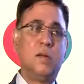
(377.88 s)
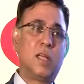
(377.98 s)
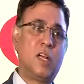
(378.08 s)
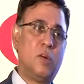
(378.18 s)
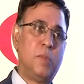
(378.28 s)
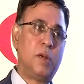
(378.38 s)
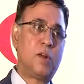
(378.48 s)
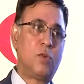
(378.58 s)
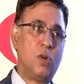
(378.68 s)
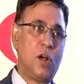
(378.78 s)
the government
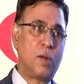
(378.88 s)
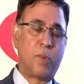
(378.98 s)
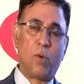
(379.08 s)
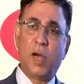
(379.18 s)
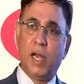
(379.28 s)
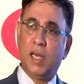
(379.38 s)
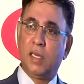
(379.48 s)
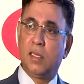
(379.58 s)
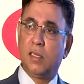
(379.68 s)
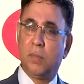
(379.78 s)
could not provide,
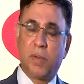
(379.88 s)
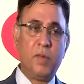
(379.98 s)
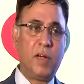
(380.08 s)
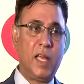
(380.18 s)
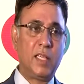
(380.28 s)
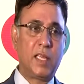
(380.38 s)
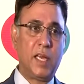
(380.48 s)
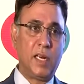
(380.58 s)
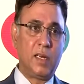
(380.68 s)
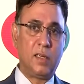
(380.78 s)
the private
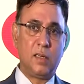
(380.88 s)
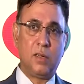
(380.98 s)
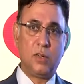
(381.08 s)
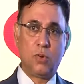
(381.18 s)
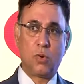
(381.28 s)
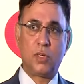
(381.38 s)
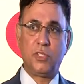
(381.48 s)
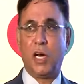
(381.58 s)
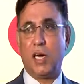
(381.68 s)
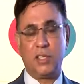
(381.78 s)
healthcare took
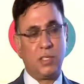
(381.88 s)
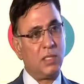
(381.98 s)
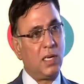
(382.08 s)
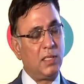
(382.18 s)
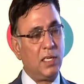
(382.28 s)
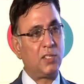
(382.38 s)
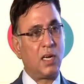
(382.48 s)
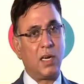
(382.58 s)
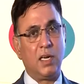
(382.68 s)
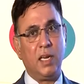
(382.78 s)
charge and they
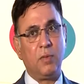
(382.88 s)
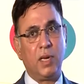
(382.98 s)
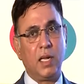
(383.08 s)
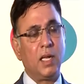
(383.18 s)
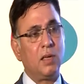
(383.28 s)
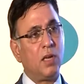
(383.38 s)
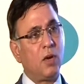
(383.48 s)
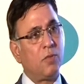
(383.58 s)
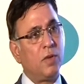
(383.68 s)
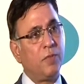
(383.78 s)
started delivering.
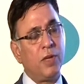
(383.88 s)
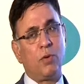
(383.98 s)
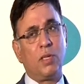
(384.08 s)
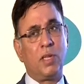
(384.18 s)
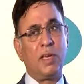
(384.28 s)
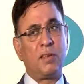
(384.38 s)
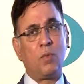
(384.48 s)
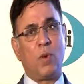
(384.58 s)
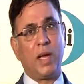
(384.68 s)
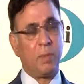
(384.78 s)
Now, the
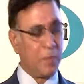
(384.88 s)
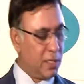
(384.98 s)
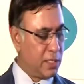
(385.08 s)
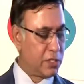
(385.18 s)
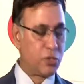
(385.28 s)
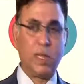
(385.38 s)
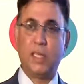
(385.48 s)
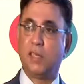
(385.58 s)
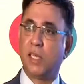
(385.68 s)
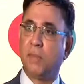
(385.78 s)
reason why I'm
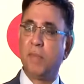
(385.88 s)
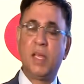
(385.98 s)
contextualizing,